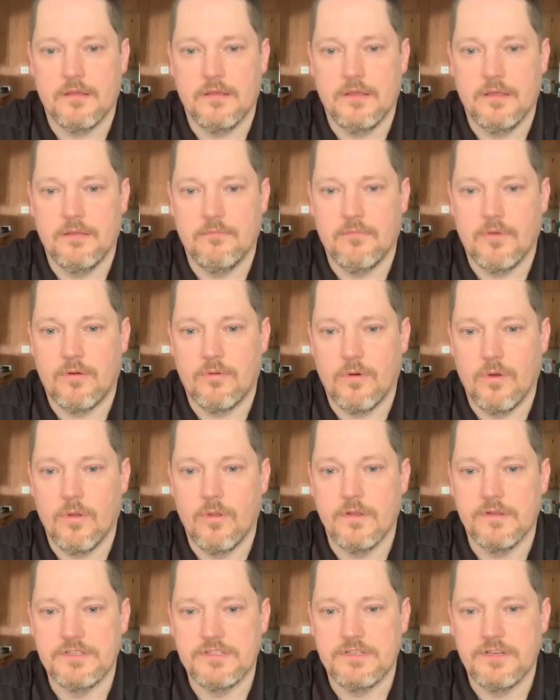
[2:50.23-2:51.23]
in my
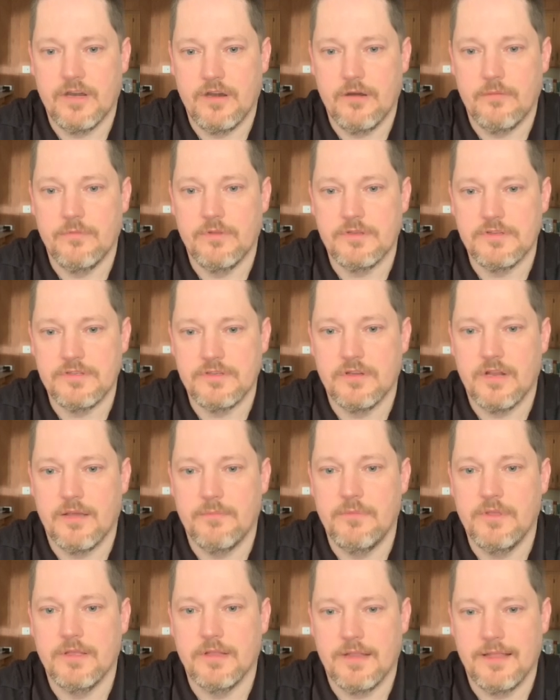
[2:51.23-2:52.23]
role as chairman should I
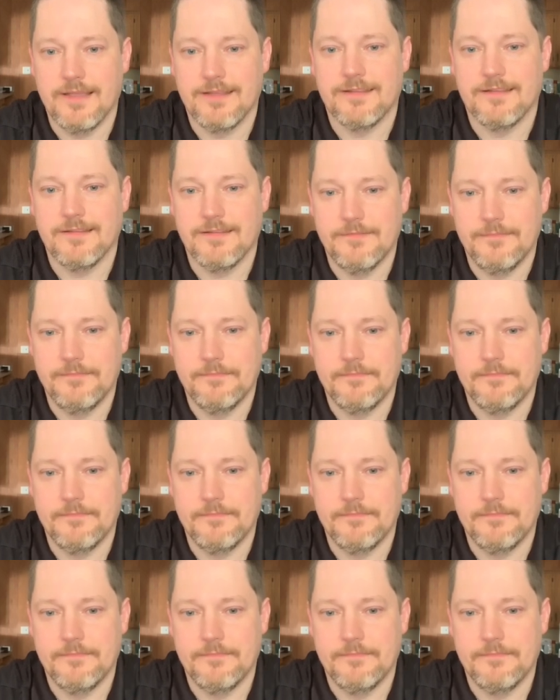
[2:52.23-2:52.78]
be elected.